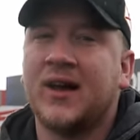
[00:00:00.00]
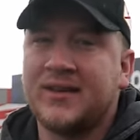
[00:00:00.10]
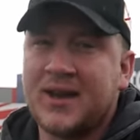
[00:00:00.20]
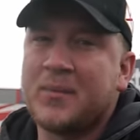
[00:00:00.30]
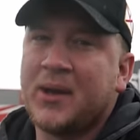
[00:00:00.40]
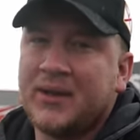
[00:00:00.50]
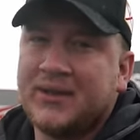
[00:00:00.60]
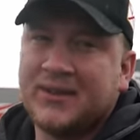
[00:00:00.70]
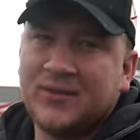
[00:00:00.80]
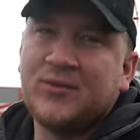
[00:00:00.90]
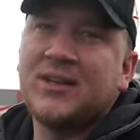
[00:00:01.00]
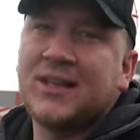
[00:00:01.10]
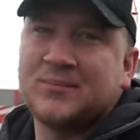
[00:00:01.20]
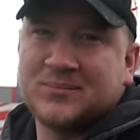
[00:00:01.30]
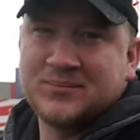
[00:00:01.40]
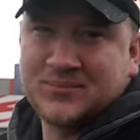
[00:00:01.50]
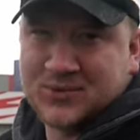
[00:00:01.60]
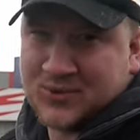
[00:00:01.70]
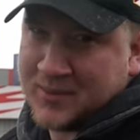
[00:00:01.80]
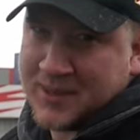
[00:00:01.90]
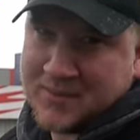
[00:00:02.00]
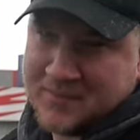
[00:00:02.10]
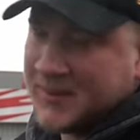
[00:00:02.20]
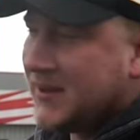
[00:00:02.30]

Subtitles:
a dubber, a V-dub, scrub-a-dub.